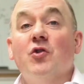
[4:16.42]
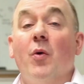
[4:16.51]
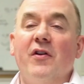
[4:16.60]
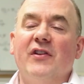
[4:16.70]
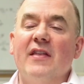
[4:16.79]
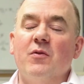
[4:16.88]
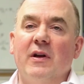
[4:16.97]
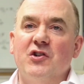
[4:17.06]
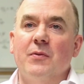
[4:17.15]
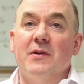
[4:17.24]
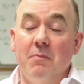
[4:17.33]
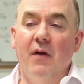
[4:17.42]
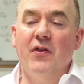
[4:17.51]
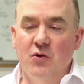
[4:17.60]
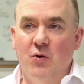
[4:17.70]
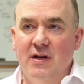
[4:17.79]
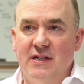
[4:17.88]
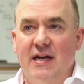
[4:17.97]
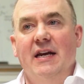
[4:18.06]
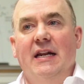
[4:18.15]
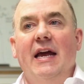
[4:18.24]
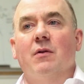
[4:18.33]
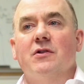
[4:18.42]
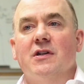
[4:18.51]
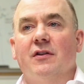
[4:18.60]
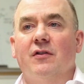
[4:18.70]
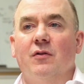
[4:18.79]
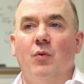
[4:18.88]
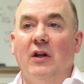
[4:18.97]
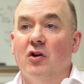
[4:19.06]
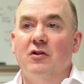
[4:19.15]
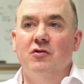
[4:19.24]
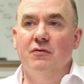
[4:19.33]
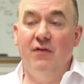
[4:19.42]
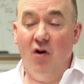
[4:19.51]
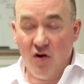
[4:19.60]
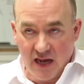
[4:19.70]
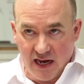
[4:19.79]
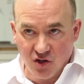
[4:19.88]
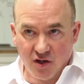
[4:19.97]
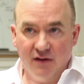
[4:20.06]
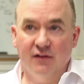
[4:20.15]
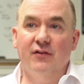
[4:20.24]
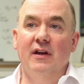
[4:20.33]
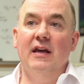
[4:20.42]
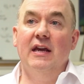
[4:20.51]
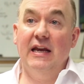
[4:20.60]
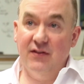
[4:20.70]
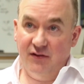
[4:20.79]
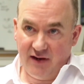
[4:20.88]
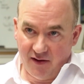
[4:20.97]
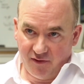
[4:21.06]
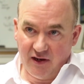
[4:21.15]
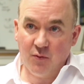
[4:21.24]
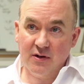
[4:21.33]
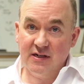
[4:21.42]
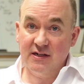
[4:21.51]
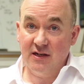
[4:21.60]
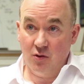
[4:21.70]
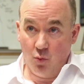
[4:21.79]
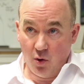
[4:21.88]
To understand the relationships among the Uto-Aztecan languages, we look to variations in the sound sequences in the